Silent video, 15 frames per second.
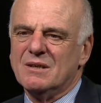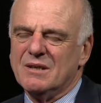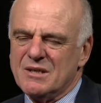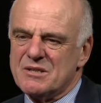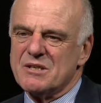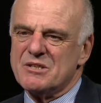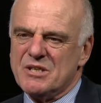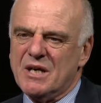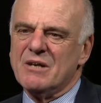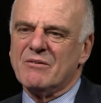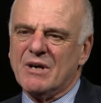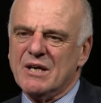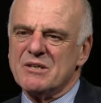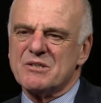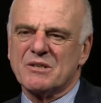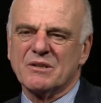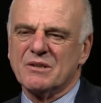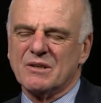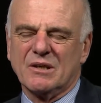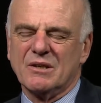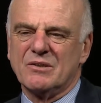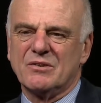is a generation
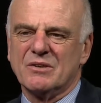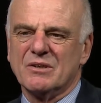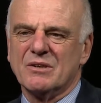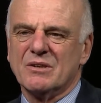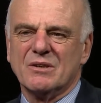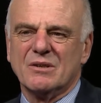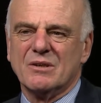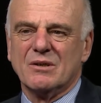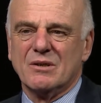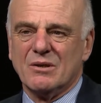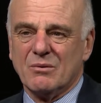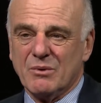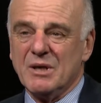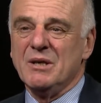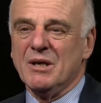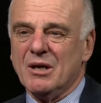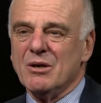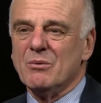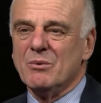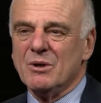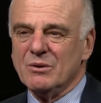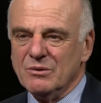that we know
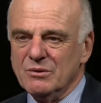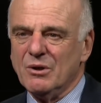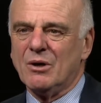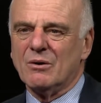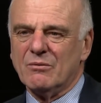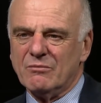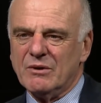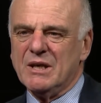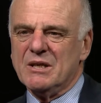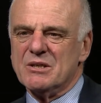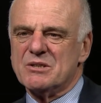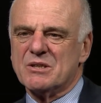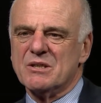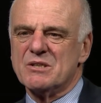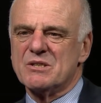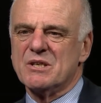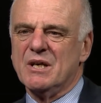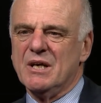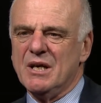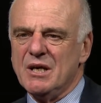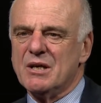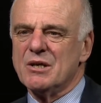will not reach its
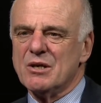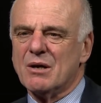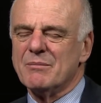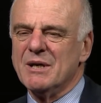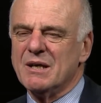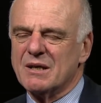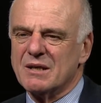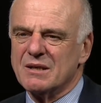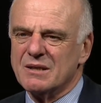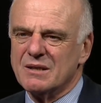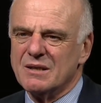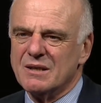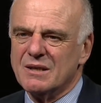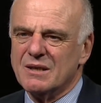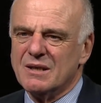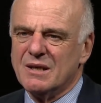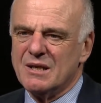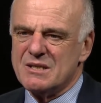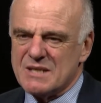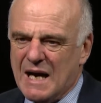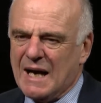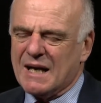economic,
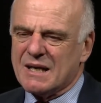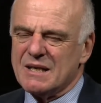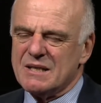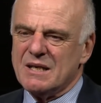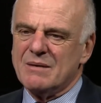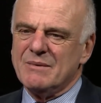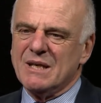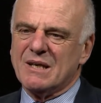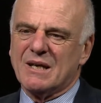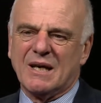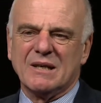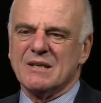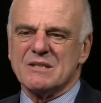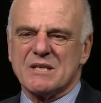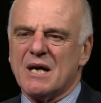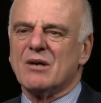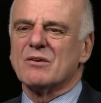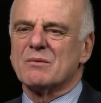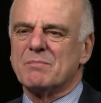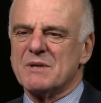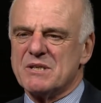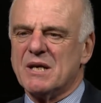its academic, and its
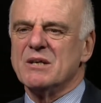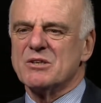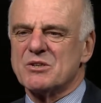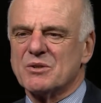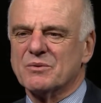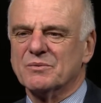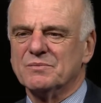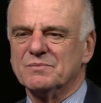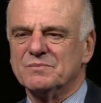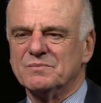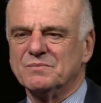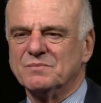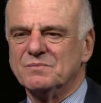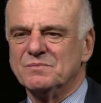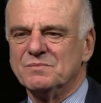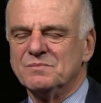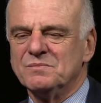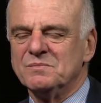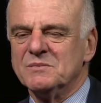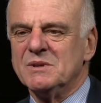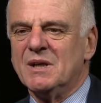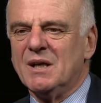health potential.
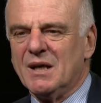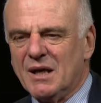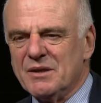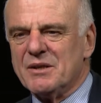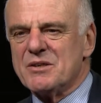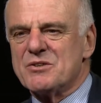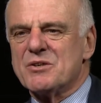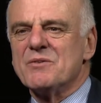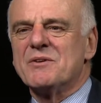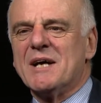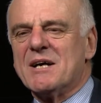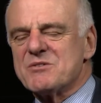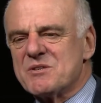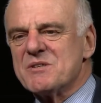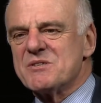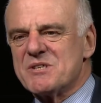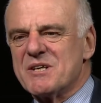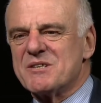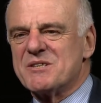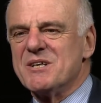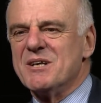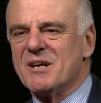And the
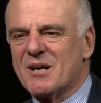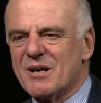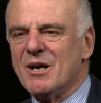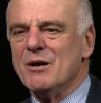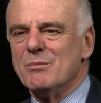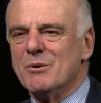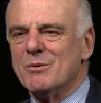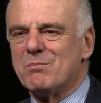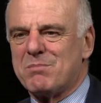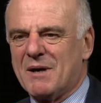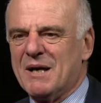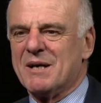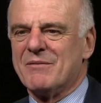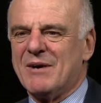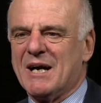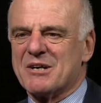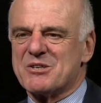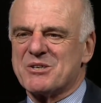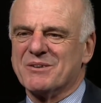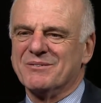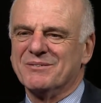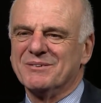2016 Global Plan of
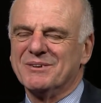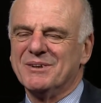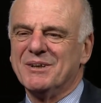Action